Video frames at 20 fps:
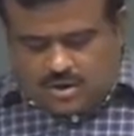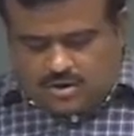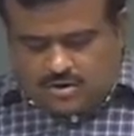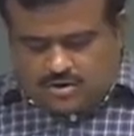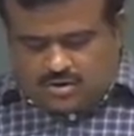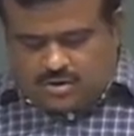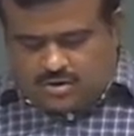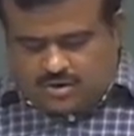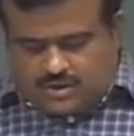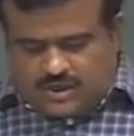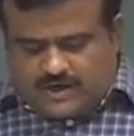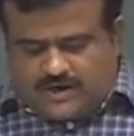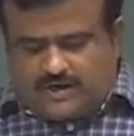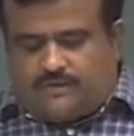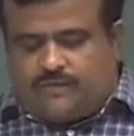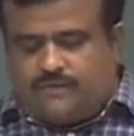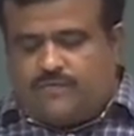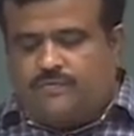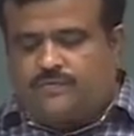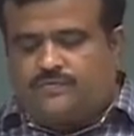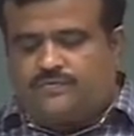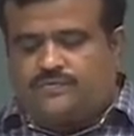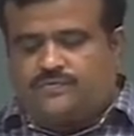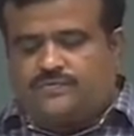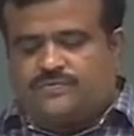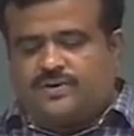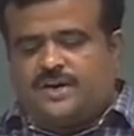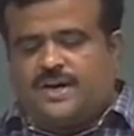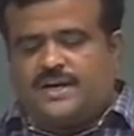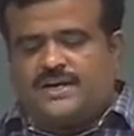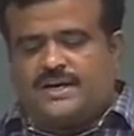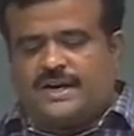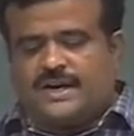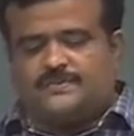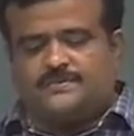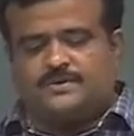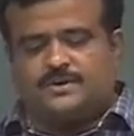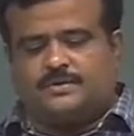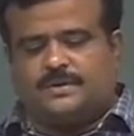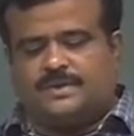So, there are three
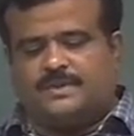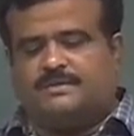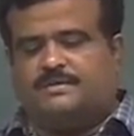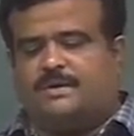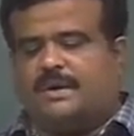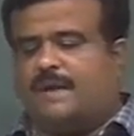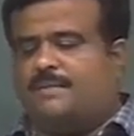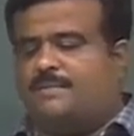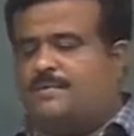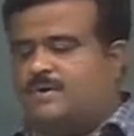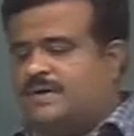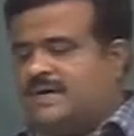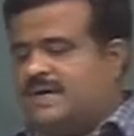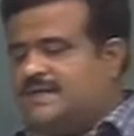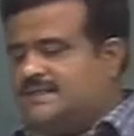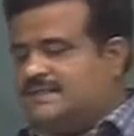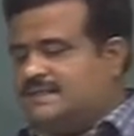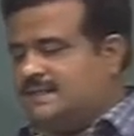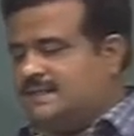types of amortized